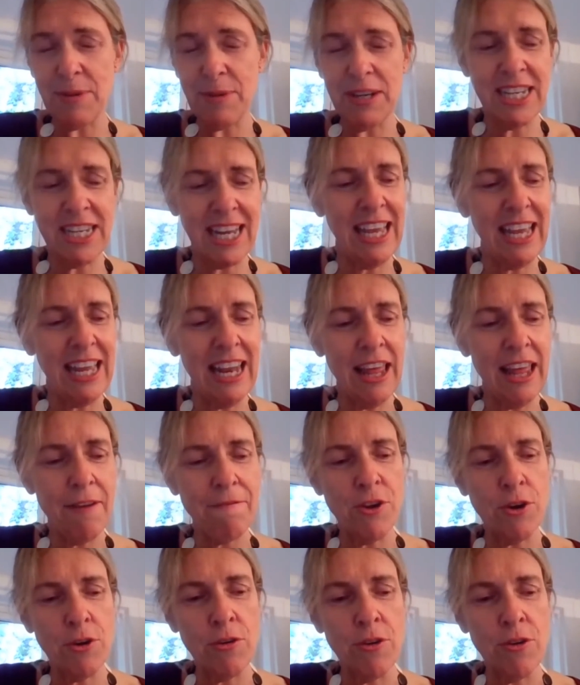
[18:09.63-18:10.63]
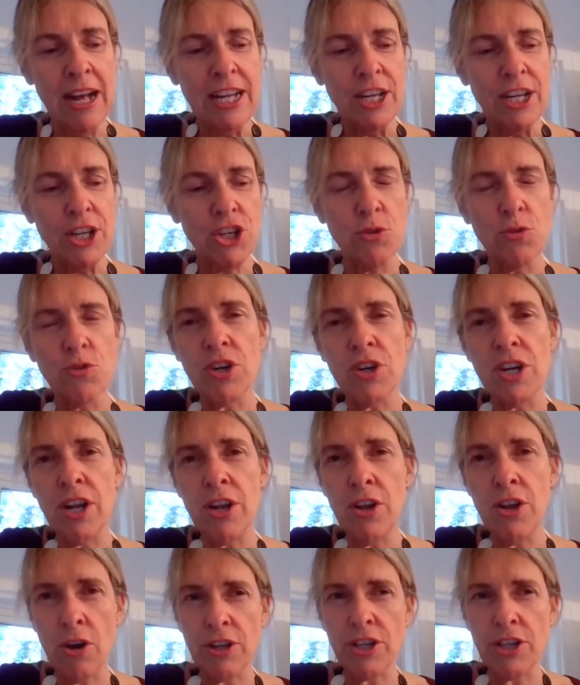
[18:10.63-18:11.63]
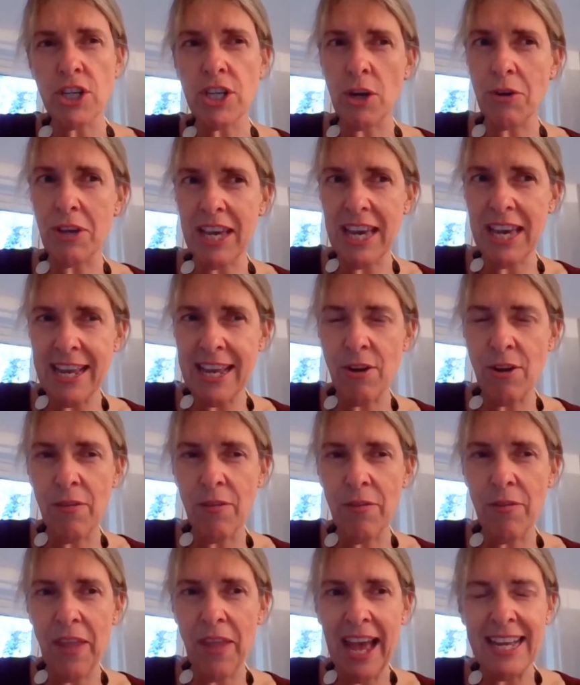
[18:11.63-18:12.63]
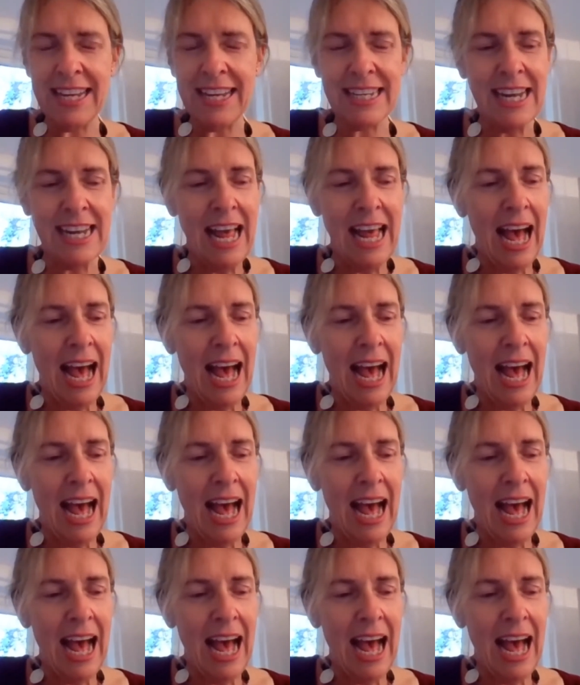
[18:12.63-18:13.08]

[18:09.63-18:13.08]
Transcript: particularly if your children are not so keen on that.